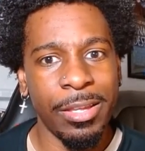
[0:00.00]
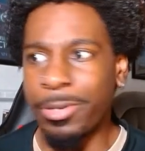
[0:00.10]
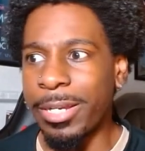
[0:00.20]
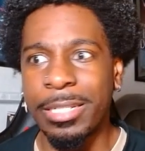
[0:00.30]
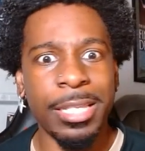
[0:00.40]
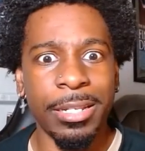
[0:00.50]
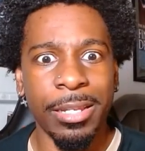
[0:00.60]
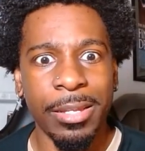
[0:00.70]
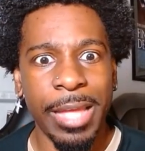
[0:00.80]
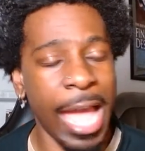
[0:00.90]
You could have took
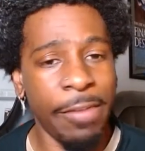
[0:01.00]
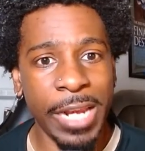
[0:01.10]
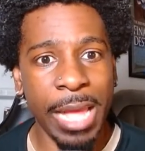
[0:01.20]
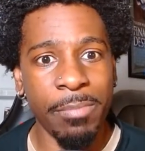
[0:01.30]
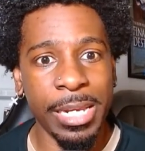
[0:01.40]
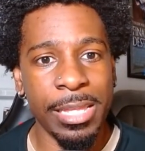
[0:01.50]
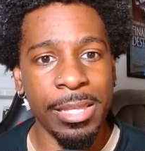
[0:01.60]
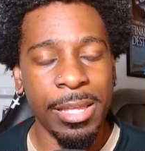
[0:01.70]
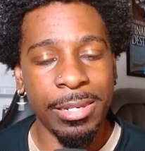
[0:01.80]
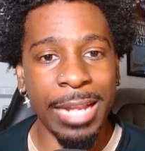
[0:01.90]
half of that
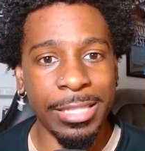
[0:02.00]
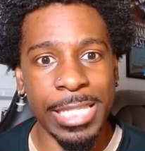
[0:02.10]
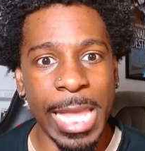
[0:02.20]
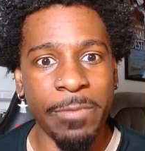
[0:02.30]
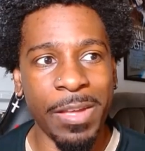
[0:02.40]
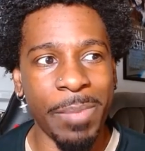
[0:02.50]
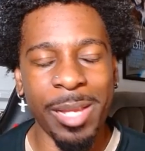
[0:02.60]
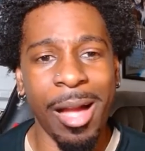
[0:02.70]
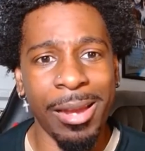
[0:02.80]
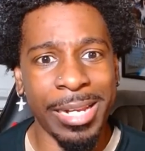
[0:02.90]
money, locked the safe up,
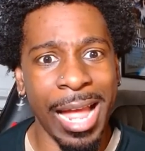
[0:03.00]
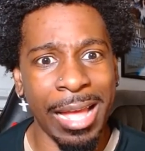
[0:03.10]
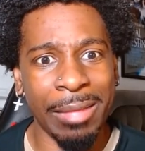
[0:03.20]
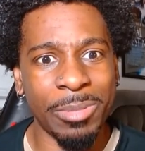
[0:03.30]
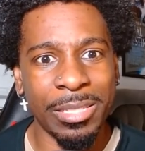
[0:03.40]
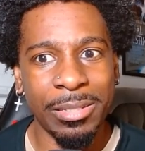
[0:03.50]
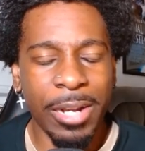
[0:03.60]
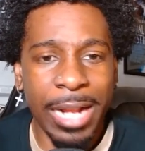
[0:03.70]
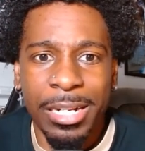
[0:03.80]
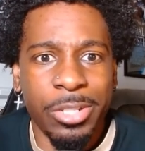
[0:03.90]
and called the cops. They're
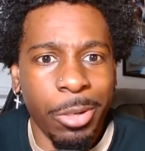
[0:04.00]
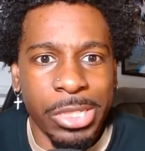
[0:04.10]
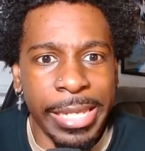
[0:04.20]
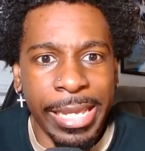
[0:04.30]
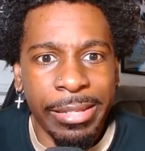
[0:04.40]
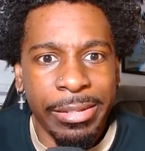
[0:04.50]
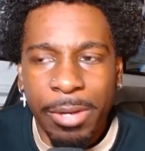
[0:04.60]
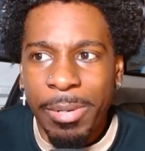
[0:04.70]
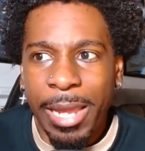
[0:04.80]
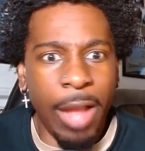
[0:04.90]
not going to do shit. They're
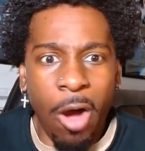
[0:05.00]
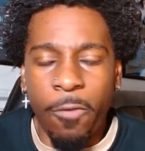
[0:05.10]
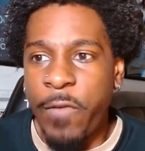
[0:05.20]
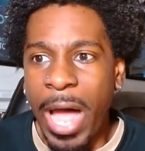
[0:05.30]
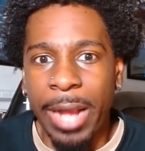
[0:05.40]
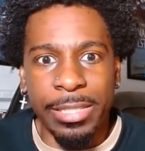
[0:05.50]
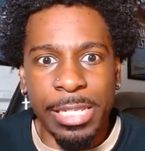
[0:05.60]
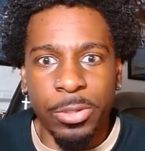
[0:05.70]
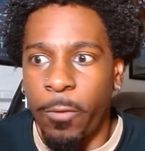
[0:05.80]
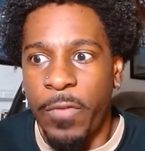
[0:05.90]
going to be like, oh, fuck,
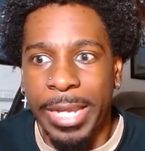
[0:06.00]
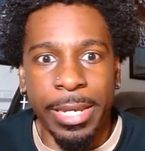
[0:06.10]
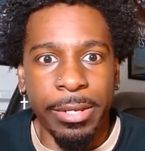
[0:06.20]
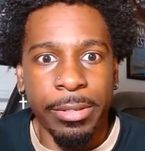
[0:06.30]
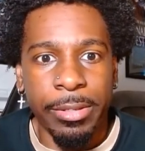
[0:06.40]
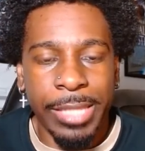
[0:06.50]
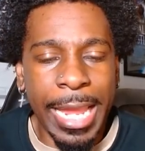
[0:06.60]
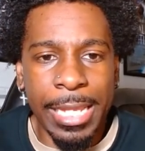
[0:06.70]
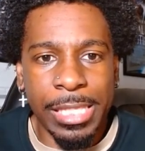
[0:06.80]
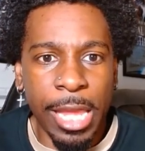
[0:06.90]
these two fucking
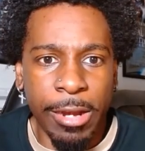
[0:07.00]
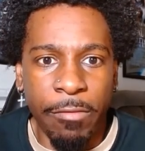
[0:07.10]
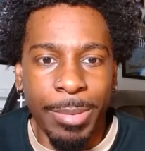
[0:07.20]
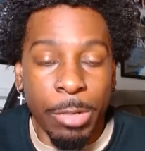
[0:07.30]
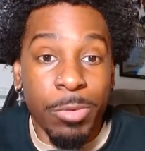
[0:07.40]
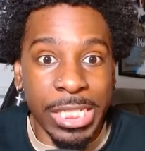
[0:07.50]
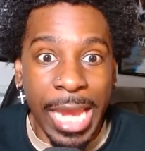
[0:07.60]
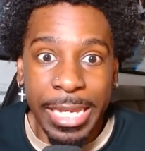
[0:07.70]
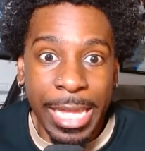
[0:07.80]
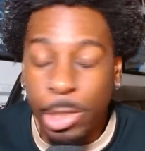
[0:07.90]
things killed everybody, which
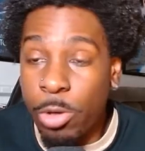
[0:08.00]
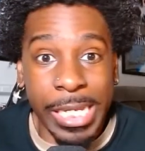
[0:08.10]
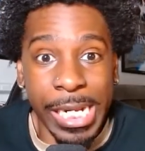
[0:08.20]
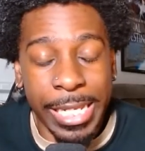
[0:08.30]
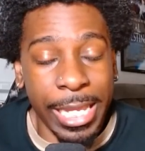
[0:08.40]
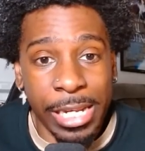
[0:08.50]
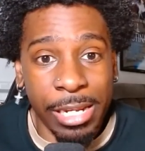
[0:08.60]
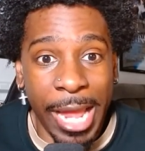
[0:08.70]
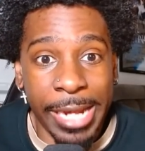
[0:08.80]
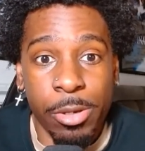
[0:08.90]
they did. You didn't kill
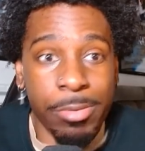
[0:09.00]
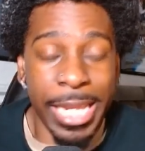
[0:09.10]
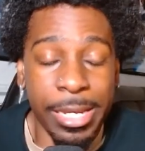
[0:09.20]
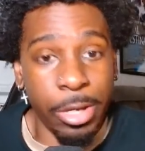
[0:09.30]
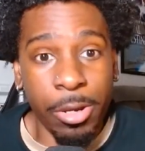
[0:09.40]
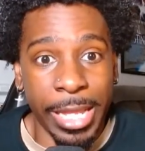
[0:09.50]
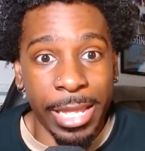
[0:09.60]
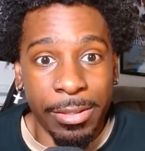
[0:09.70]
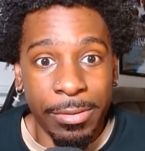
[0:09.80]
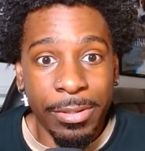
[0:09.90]
anybody. You didn't do it.
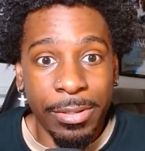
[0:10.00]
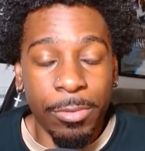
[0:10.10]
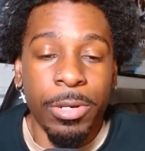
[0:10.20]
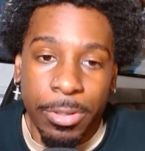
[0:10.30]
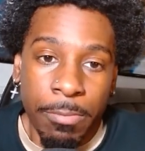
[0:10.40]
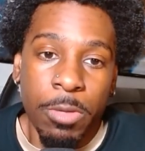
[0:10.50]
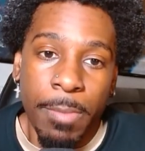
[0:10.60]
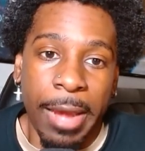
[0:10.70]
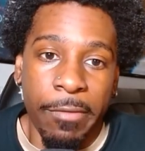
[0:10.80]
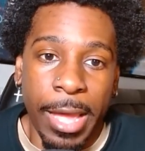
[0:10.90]
Well, you
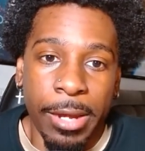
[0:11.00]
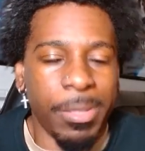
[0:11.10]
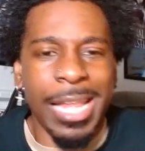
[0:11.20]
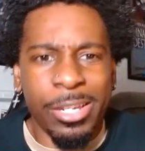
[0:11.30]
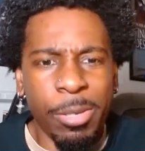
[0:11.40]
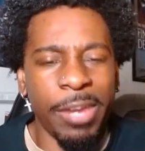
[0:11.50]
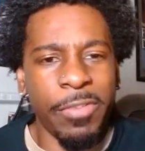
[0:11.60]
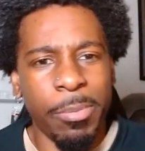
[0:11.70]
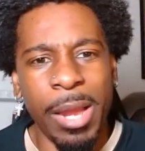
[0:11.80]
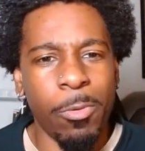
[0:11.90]
modified them. That's your
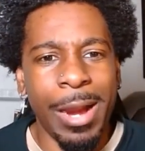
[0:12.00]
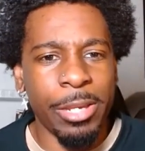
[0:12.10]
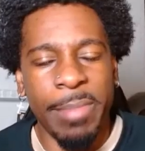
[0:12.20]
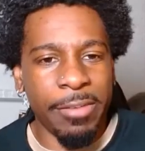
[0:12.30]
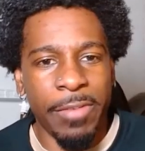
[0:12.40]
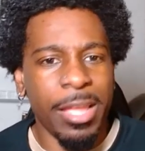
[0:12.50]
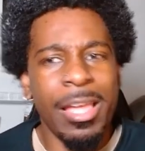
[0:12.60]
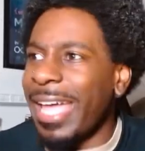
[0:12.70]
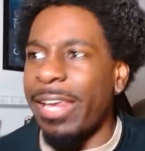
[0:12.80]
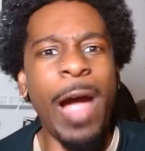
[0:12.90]
motherfucking problem. Why are you modifying?
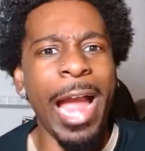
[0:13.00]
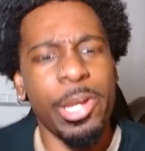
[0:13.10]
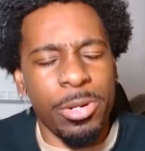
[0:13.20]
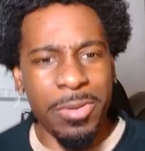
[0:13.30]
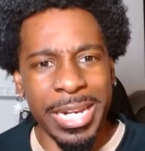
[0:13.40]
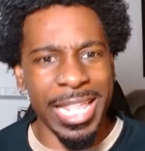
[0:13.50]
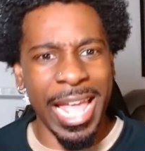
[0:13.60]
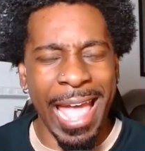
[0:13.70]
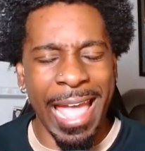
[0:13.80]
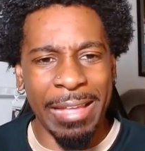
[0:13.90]
And then why are you doing
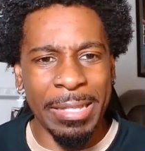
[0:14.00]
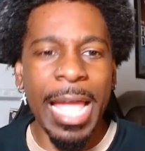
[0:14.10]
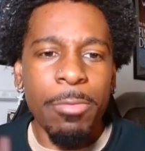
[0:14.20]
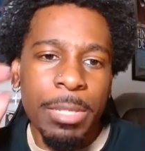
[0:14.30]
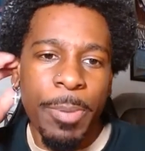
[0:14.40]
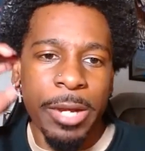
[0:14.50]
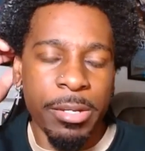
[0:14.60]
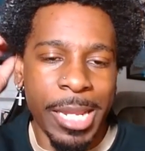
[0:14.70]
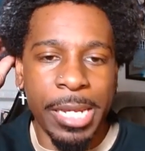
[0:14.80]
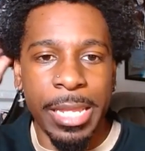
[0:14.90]
that? That was a part of the
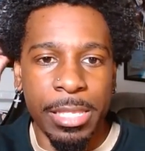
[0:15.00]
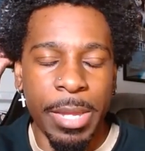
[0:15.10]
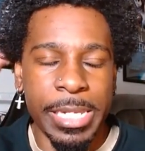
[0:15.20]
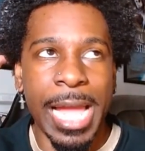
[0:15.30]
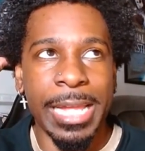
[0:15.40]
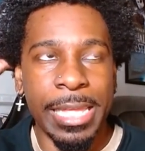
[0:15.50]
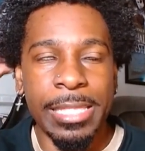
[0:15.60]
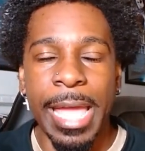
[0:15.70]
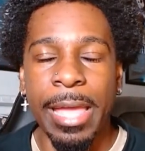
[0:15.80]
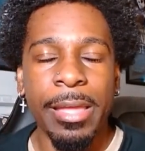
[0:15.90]
plan to get the money. I get
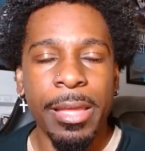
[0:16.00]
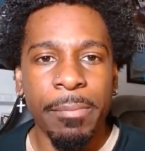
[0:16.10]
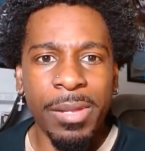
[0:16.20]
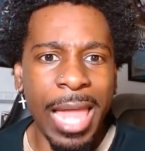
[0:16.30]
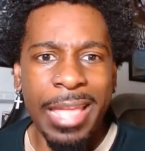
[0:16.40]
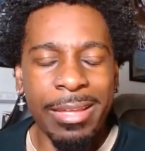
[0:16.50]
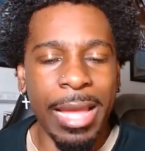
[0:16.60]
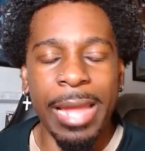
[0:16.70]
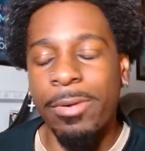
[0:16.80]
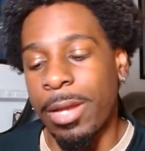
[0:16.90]
that. But, like,
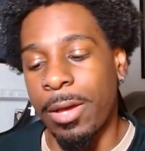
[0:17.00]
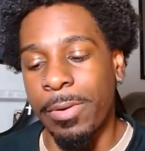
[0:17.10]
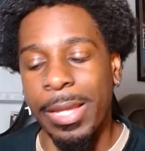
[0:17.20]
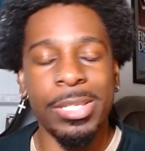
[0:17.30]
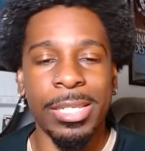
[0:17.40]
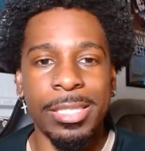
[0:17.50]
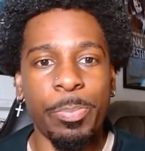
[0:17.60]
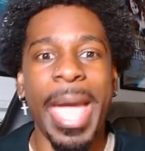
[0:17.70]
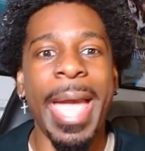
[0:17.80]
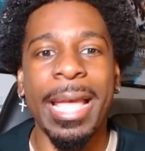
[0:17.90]
I don't know. It's just
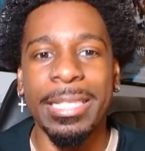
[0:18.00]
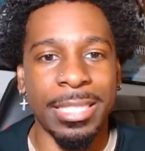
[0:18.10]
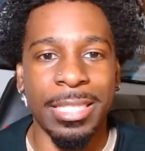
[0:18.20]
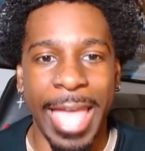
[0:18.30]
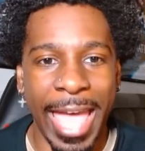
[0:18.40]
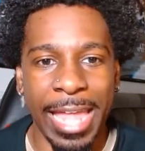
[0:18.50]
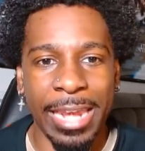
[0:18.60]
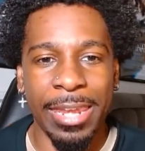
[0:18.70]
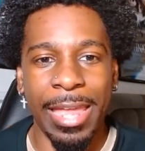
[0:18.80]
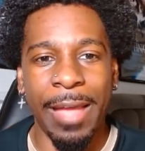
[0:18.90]
past that.
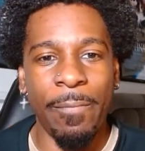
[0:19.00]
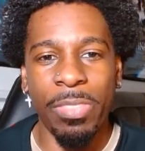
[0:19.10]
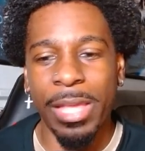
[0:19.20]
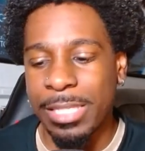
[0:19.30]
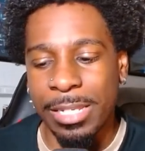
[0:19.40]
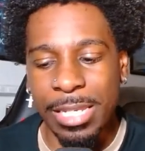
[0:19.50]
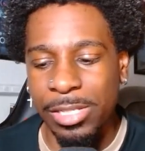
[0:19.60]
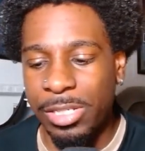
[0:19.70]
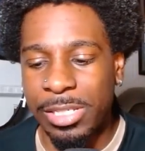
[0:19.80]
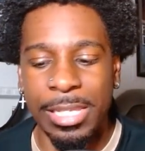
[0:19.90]
His
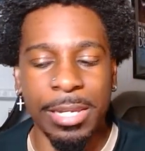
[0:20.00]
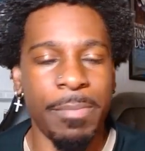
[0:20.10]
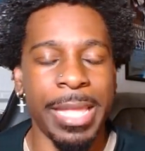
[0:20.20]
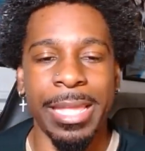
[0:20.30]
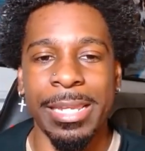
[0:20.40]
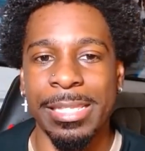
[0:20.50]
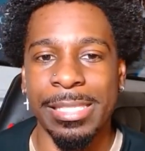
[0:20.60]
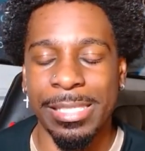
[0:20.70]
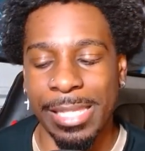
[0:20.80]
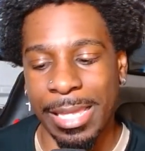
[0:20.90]
intention just didn't make any
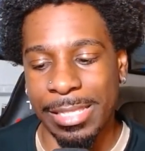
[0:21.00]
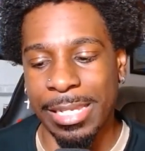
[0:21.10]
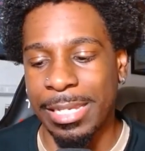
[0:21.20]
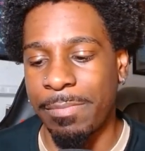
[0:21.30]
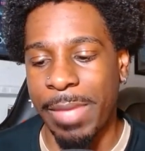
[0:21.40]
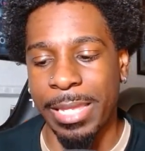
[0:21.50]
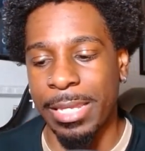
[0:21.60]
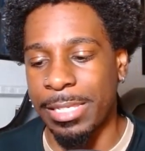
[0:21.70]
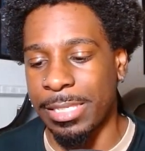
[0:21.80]
sense. It didn't make any